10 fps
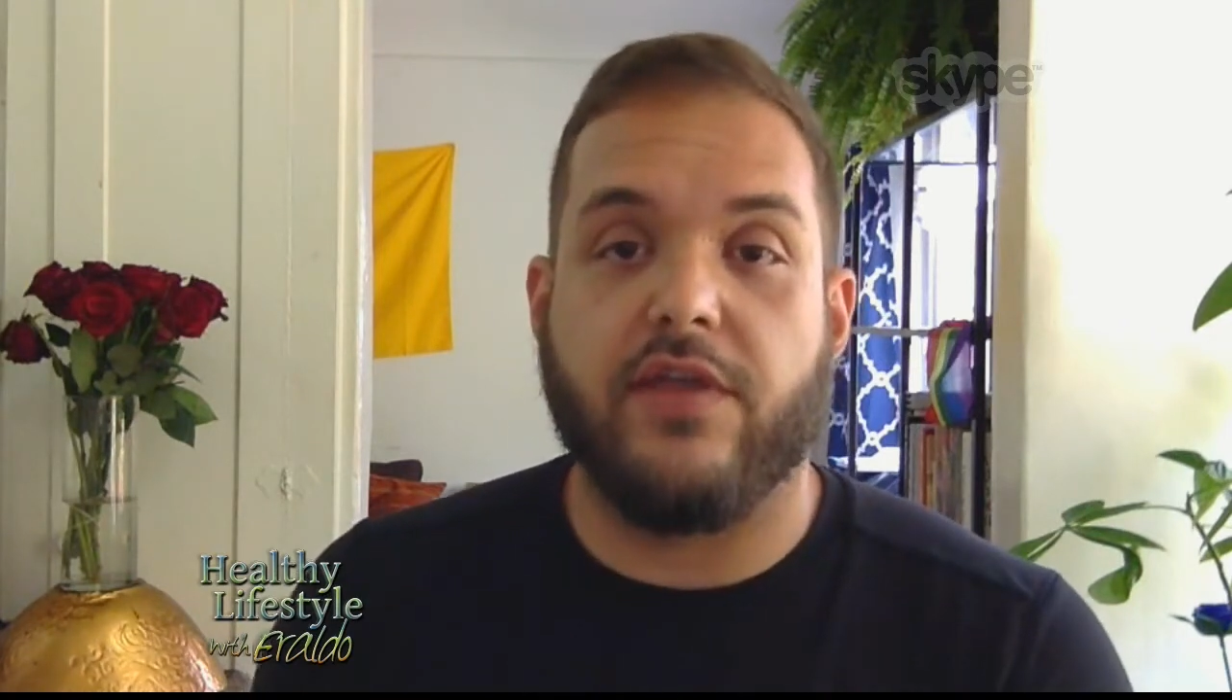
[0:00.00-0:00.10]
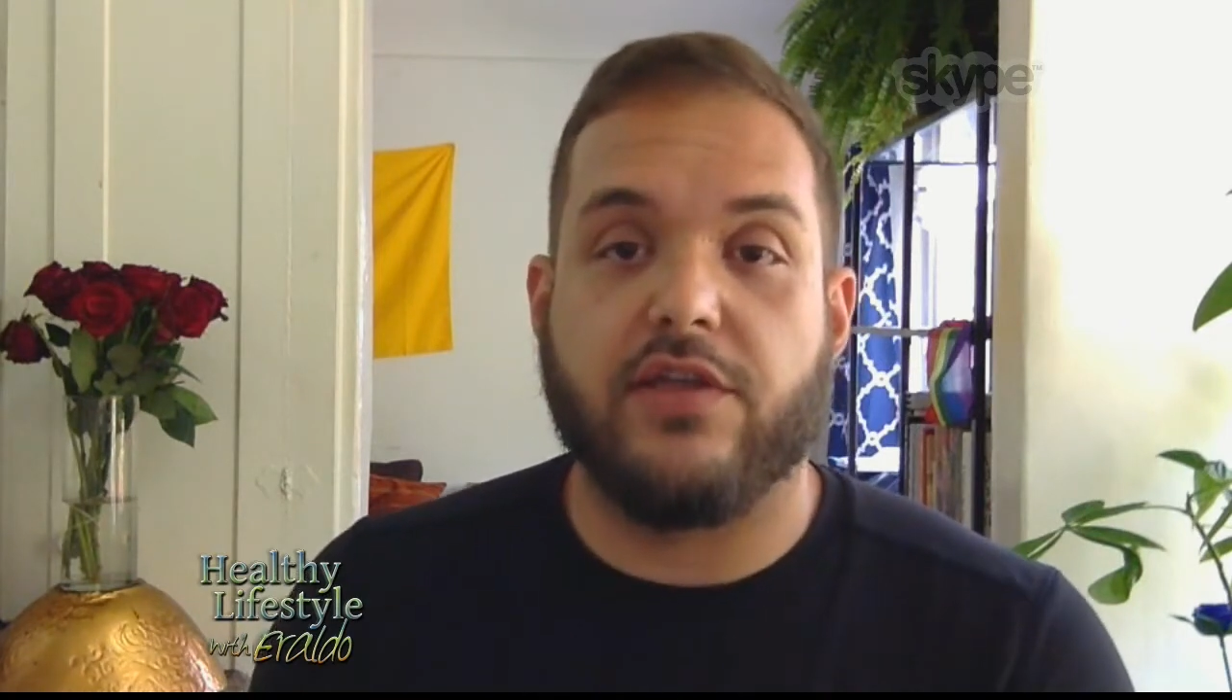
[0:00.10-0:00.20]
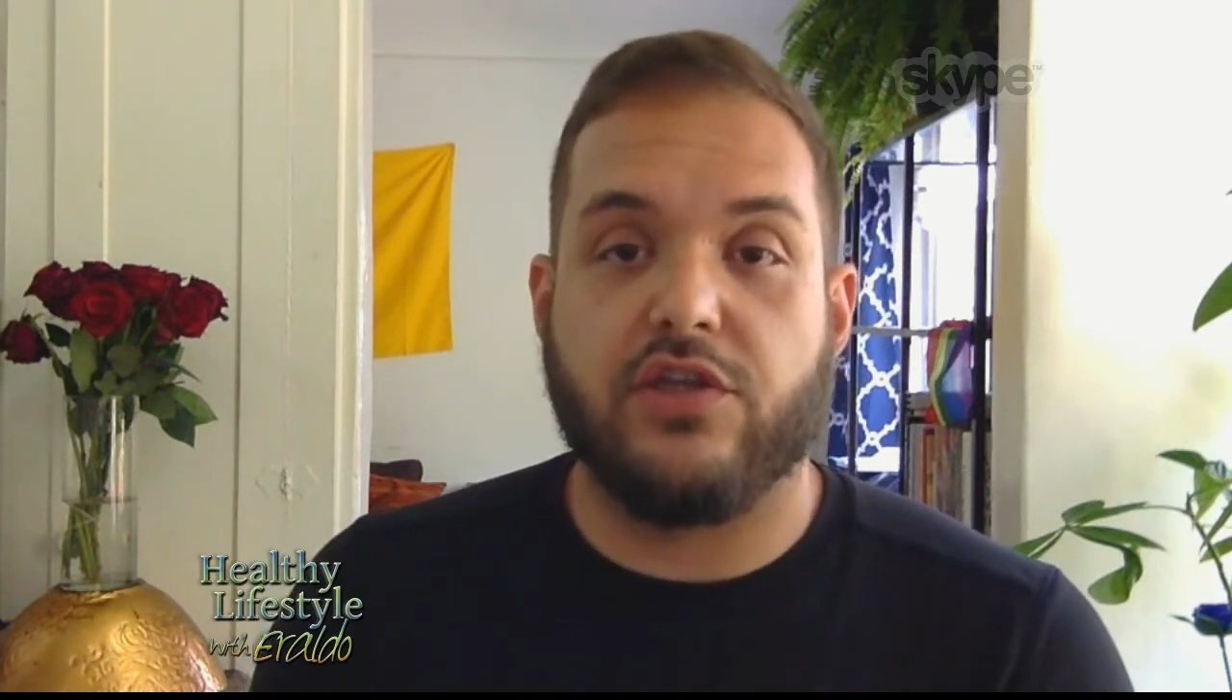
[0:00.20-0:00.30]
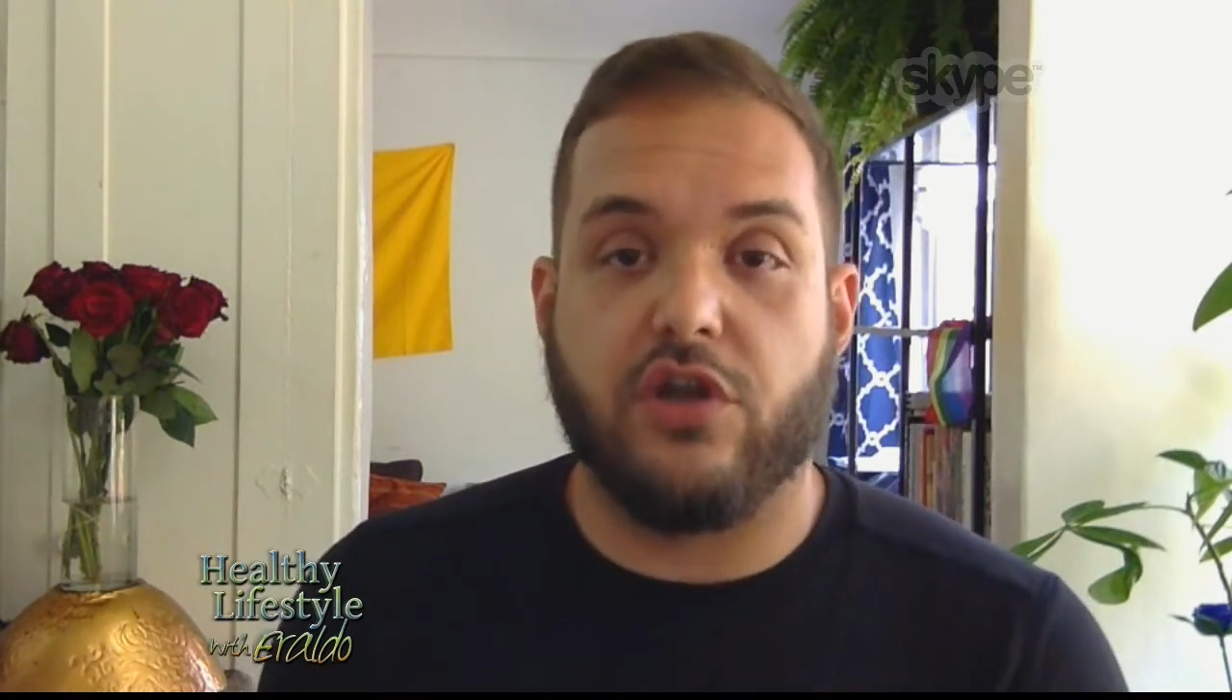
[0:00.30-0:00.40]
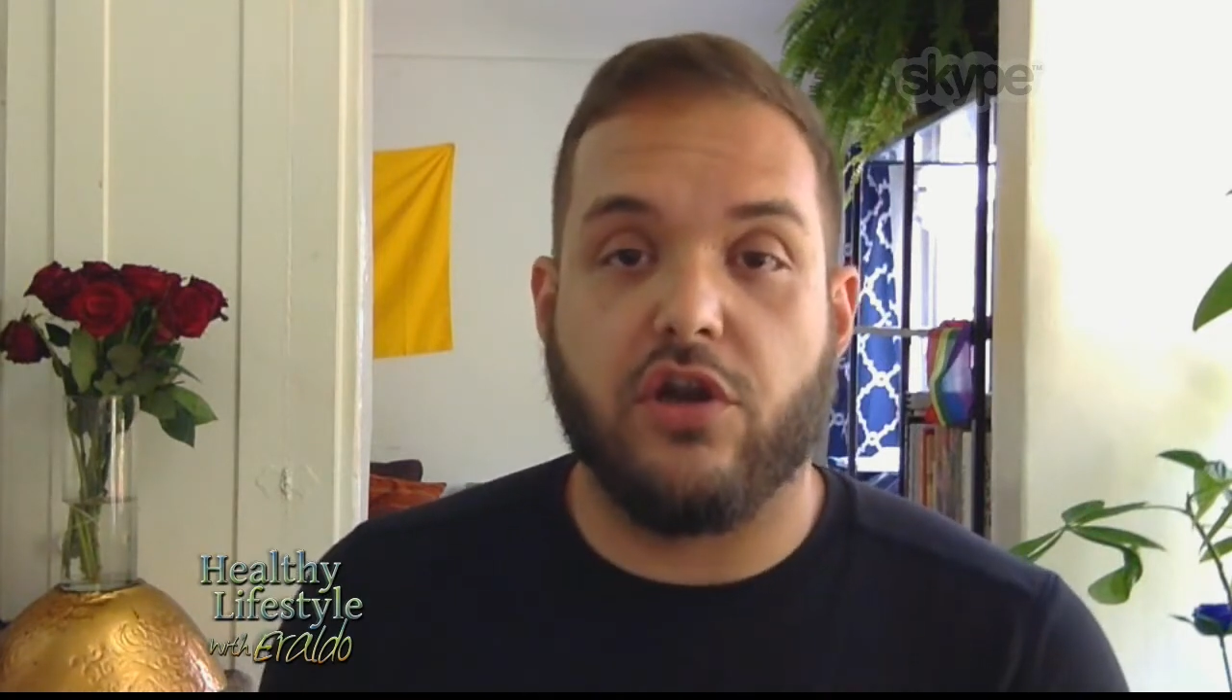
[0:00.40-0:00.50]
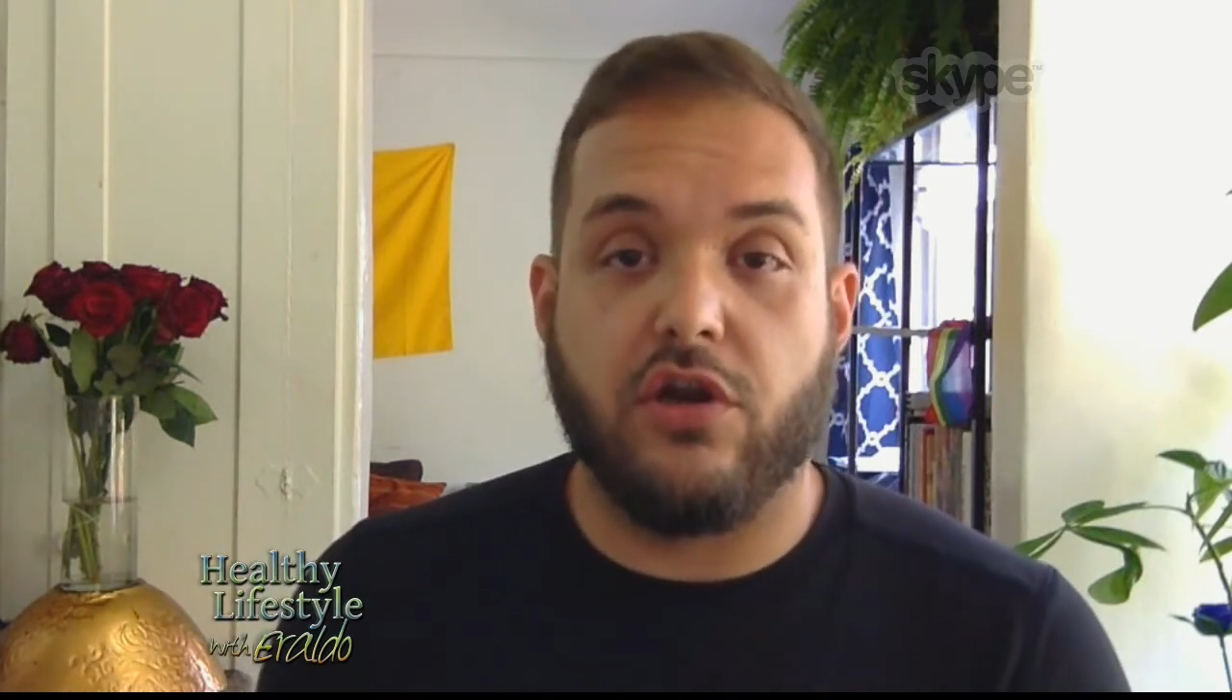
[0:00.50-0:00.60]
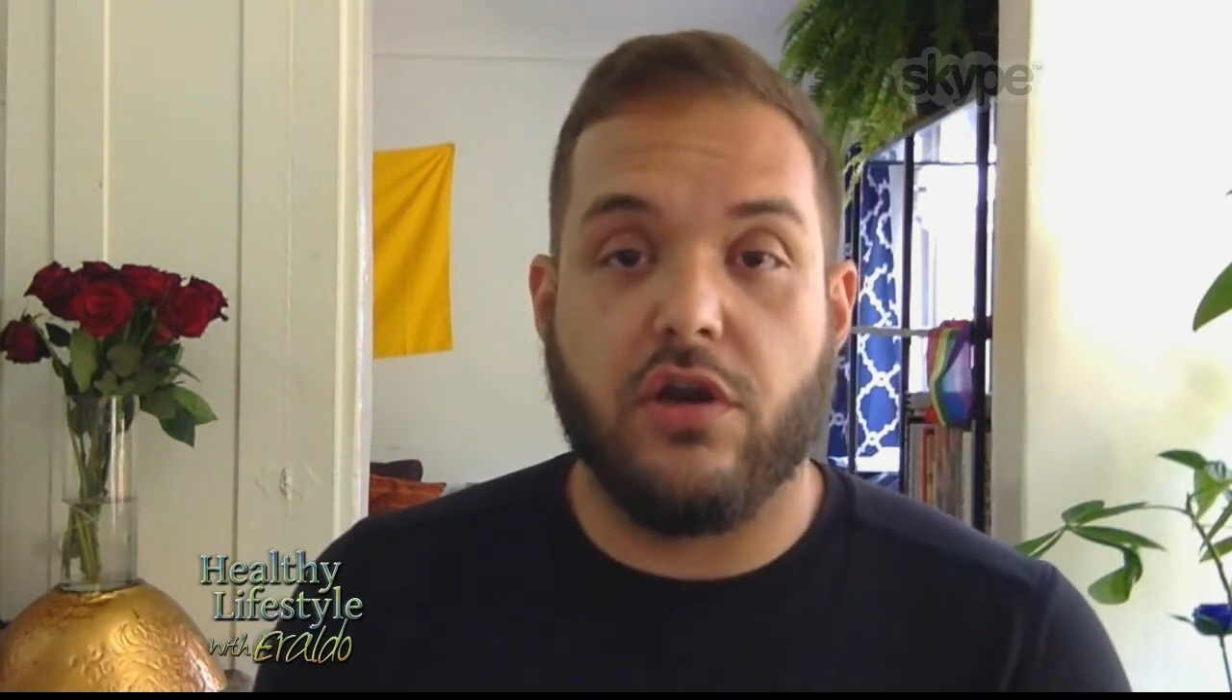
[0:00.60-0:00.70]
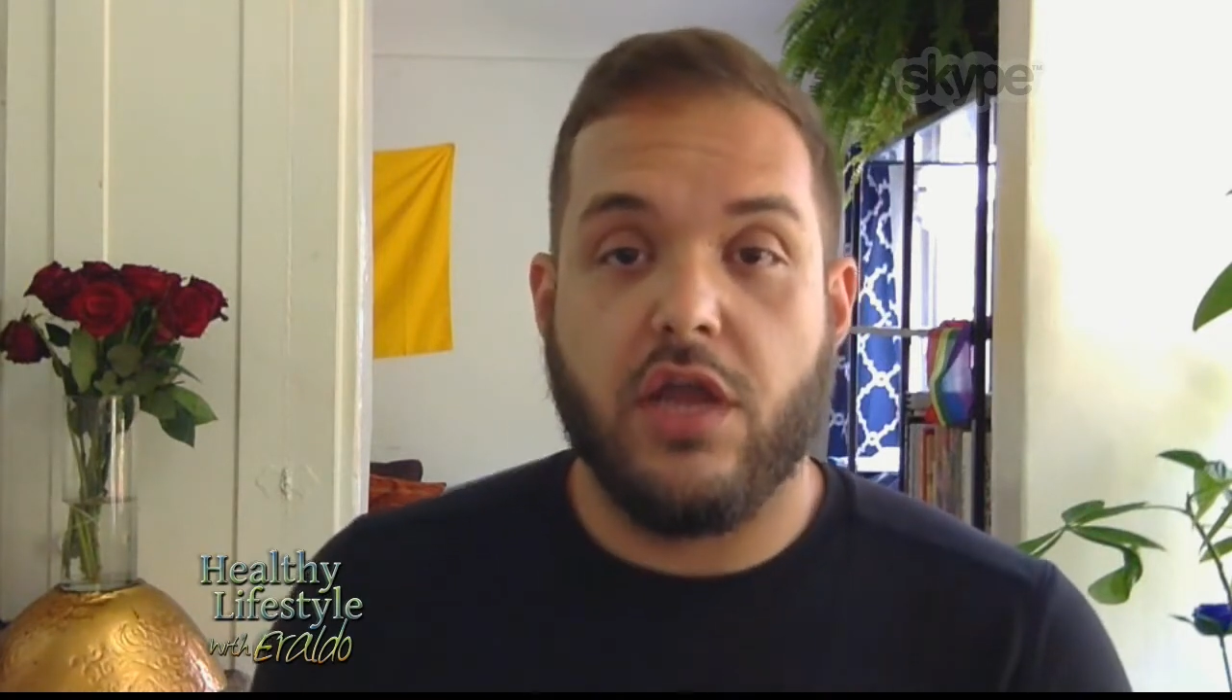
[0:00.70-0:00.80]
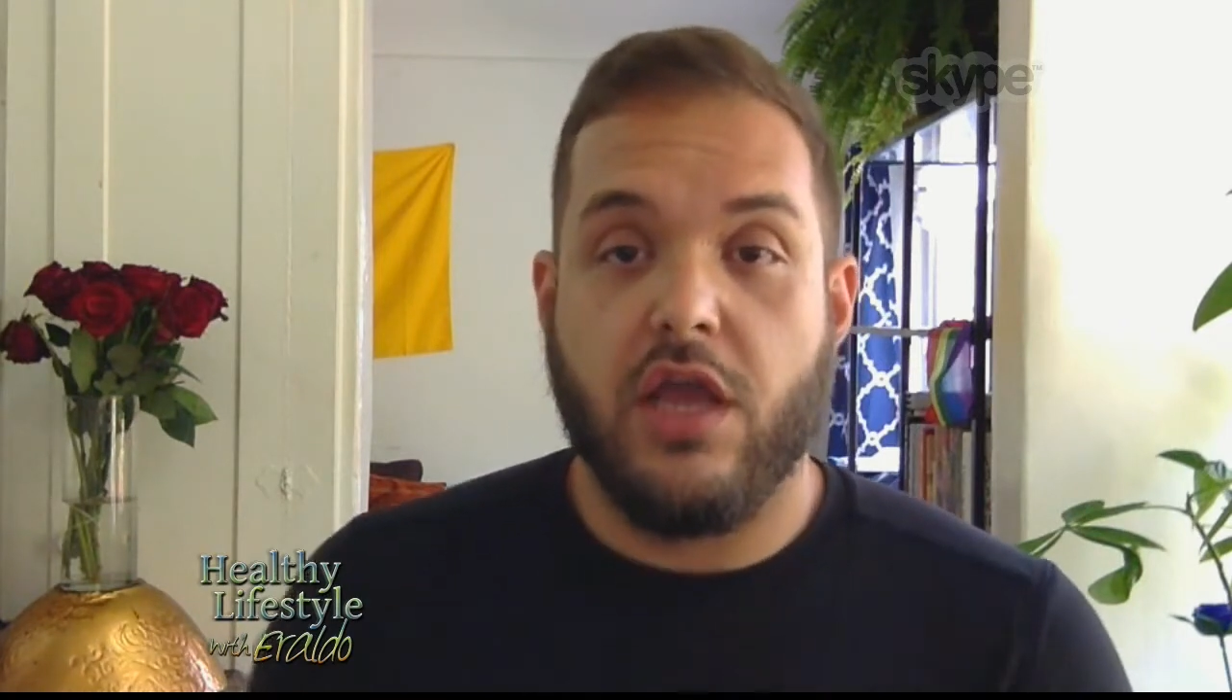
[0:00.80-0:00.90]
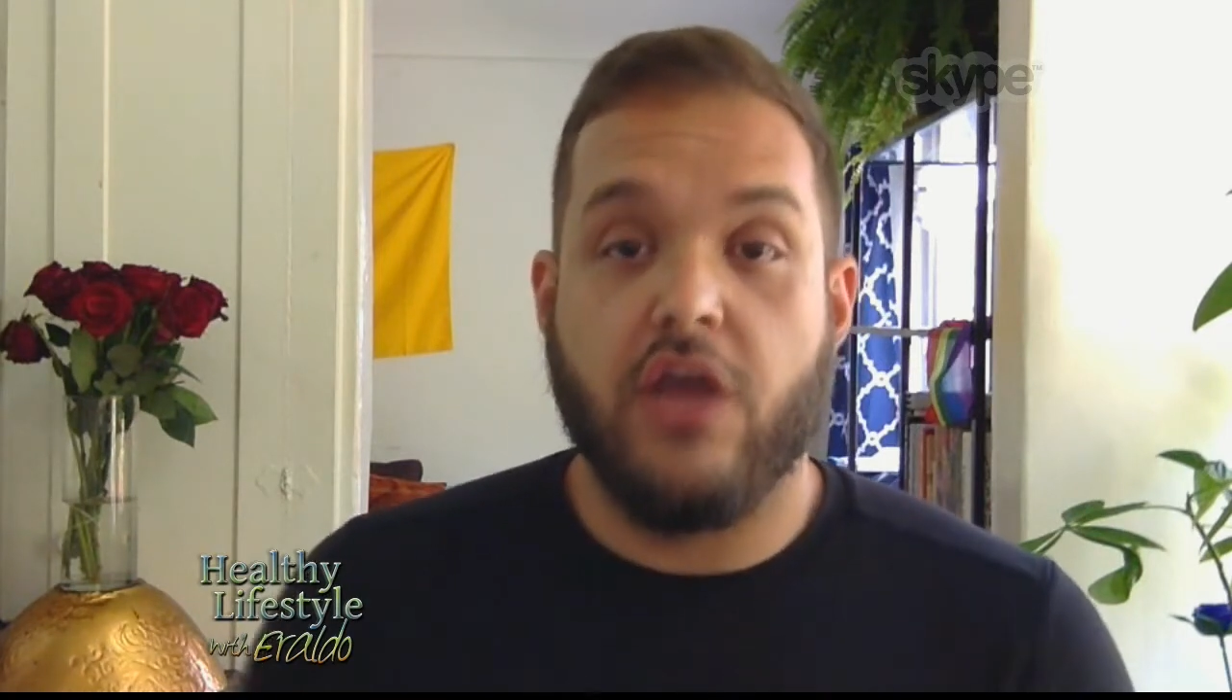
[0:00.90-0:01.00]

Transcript: and turn